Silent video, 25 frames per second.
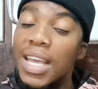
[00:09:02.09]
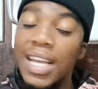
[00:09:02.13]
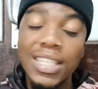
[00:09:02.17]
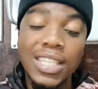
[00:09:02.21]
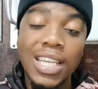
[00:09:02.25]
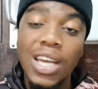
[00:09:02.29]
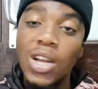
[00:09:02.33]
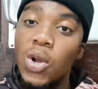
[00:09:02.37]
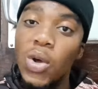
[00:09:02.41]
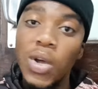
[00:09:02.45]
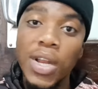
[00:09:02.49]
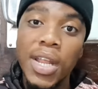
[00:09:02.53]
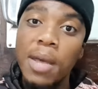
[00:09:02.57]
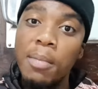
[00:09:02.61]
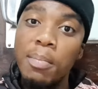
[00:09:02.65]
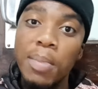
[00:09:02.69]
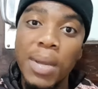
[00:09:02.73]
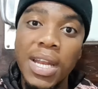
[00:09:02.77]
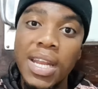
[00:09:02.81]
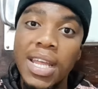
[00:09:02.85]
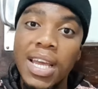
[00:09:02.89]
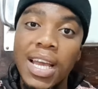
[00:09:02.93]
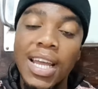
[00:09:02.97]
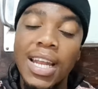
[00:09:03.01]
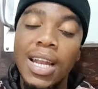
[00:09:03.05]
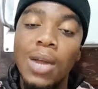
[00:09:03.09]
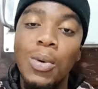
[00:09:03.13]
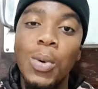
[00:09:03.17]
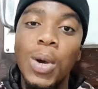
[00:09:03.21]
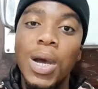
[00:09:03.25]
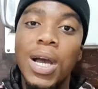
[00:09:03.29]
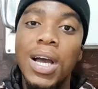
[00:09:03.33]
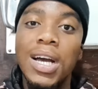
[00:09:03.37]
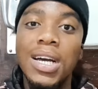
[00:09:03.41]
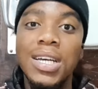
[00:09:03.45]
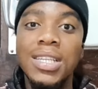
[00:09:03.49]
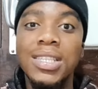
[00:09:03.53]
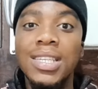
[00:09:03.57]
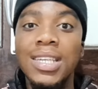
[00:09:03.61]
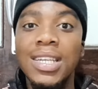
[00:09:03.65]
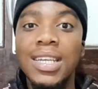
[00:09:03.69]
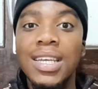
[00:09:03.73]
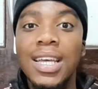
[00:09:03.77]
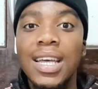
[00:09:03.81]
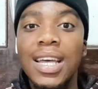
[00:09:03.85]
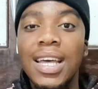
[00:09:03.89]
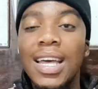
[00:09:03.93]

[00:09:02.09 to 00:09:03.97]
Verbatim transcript: It's a lot happening in our country.